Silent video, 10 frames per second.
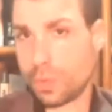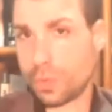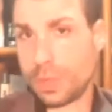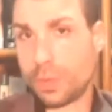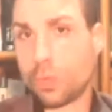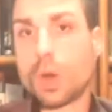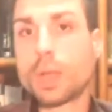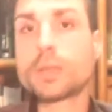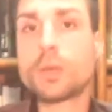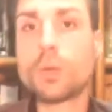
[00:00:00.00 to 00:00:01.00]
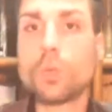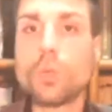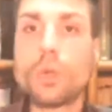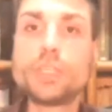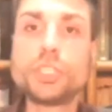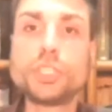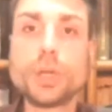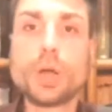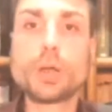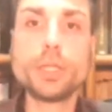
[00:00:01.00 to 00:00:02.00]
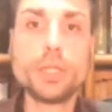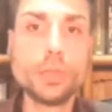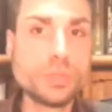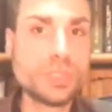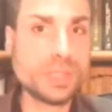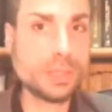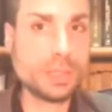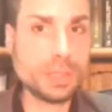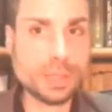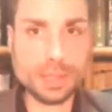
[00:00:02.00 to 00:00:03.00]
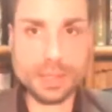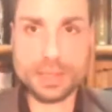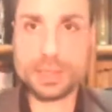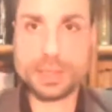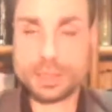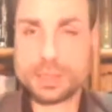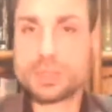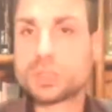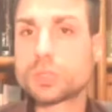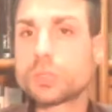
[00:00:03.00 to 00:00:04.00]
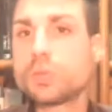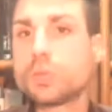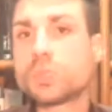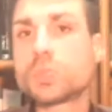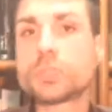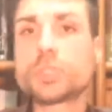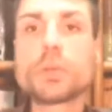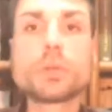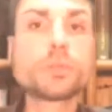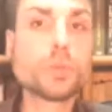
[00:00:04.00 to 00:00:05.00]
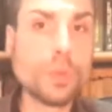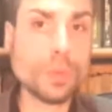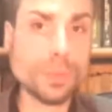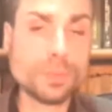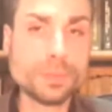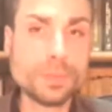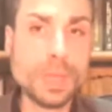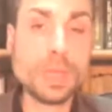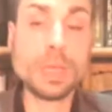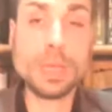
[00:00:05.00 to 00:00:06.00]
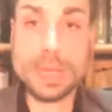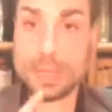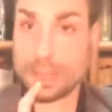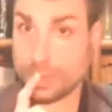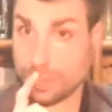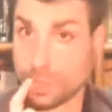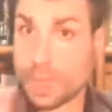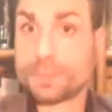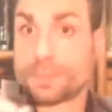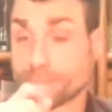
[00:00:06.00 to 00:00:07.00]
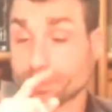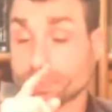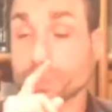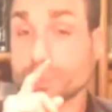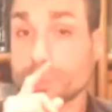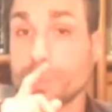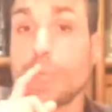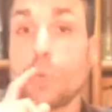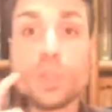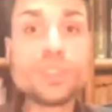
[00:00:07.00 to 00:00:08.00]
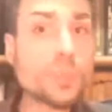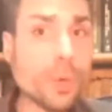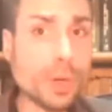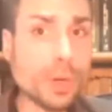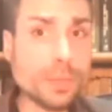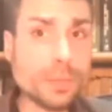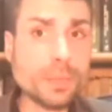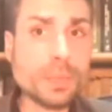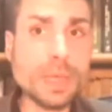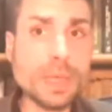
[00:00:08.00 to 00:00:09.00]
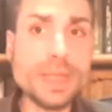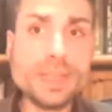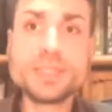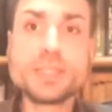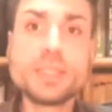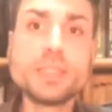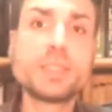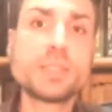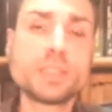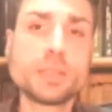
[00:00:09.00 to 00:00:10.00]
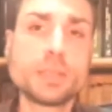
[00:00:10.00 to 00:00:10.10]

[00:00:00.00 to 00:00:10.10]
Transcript: the one which are using this tool, this particular tool. Well, once more, is this